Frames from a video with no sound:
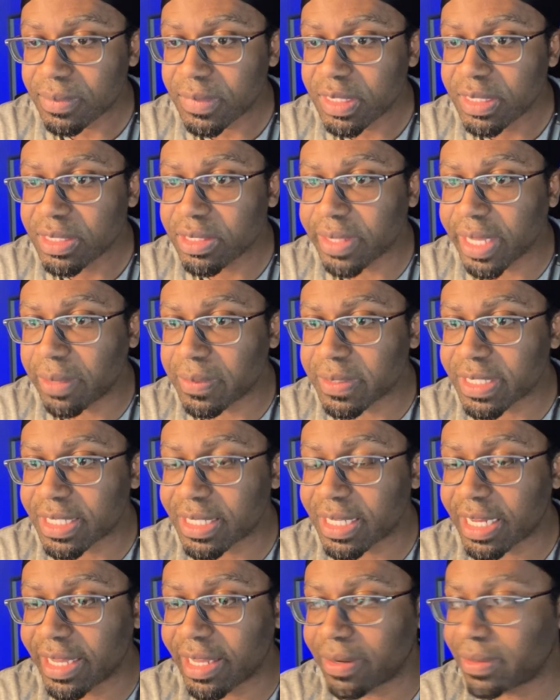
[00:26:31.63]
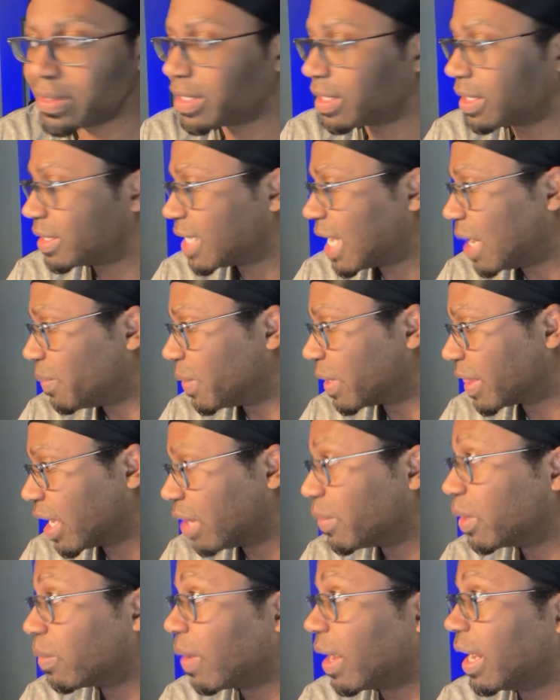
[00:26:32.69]
So that was a topic
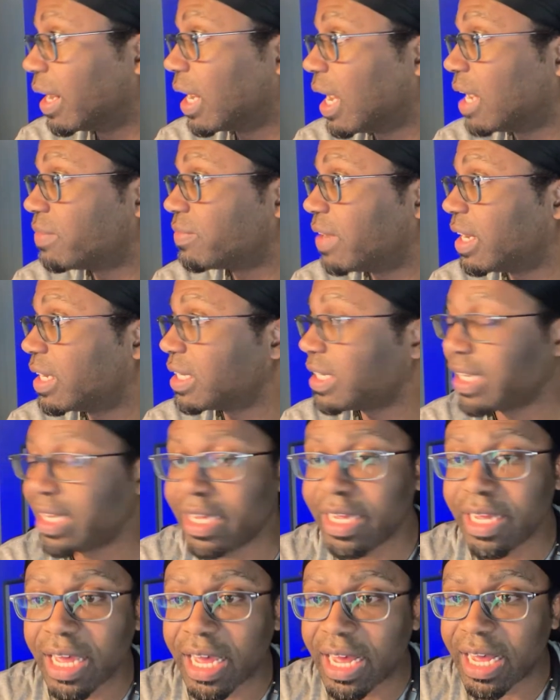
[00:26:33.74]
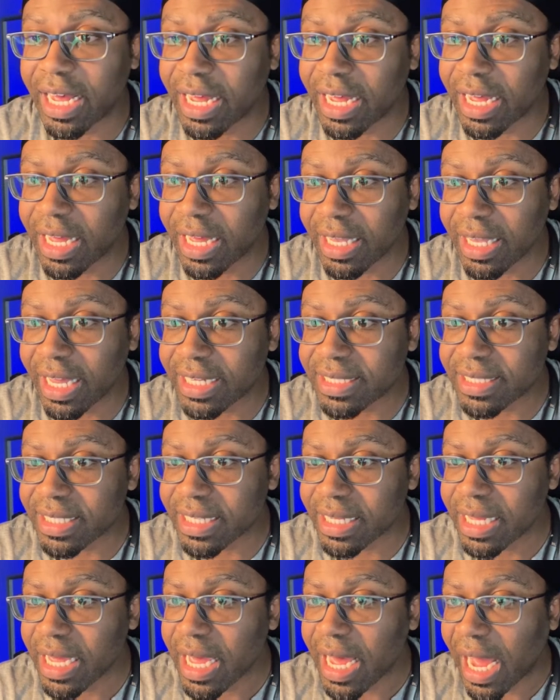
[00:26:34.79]
that we ran off on. Let's
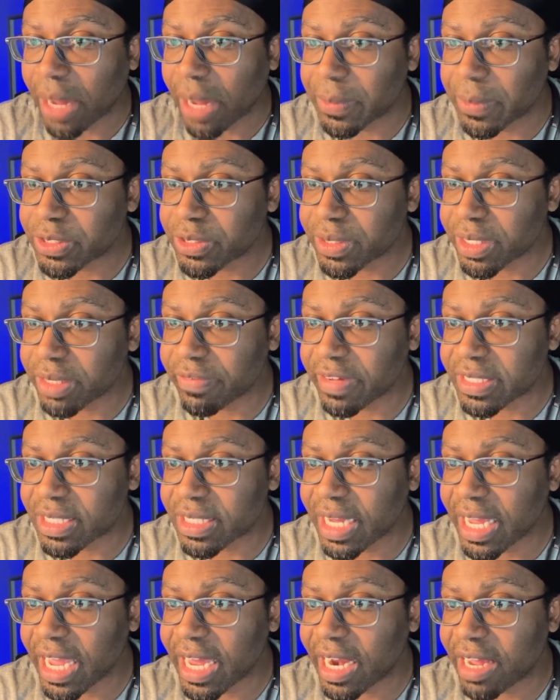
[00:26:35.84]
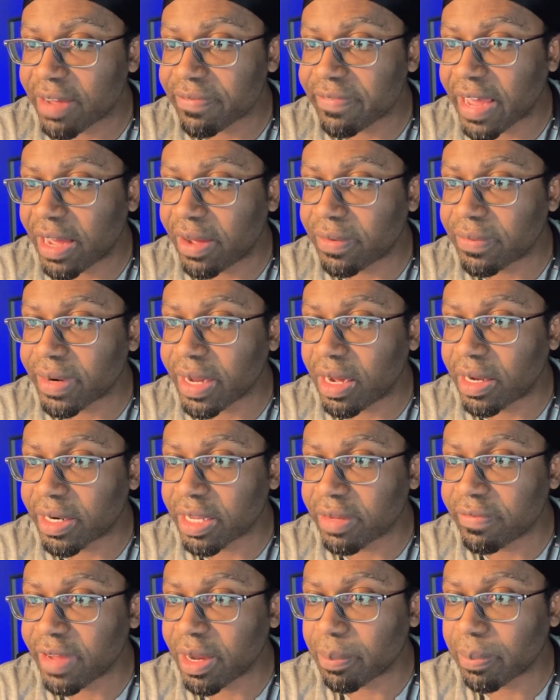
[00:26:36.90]
see. I went to an event today and I found on
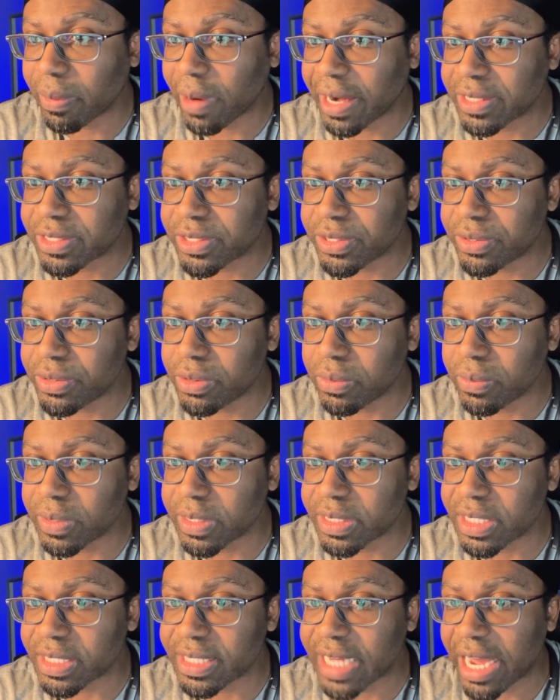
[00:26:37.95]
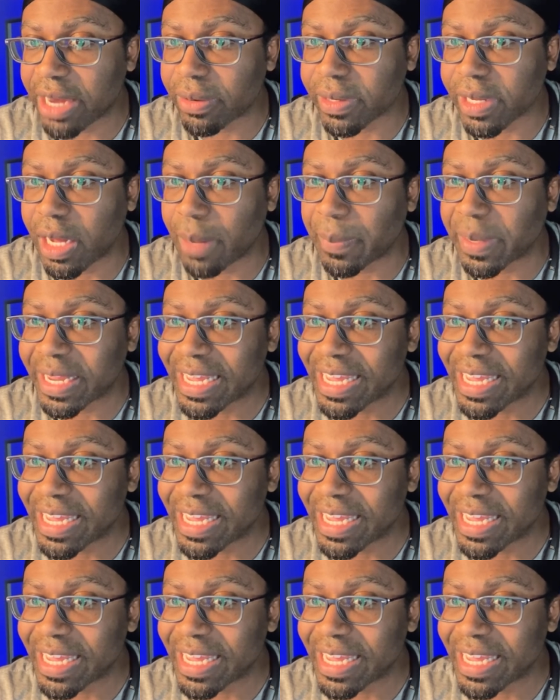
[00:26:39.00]
Eventbrite 2 was a title company.